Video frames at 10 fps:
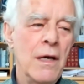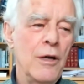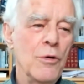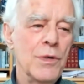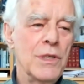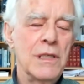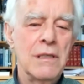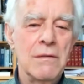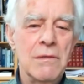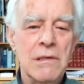There was
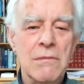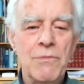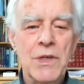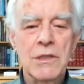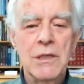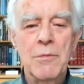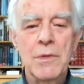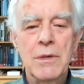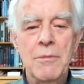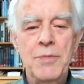there's some
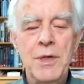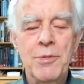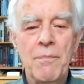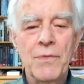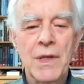uh, people,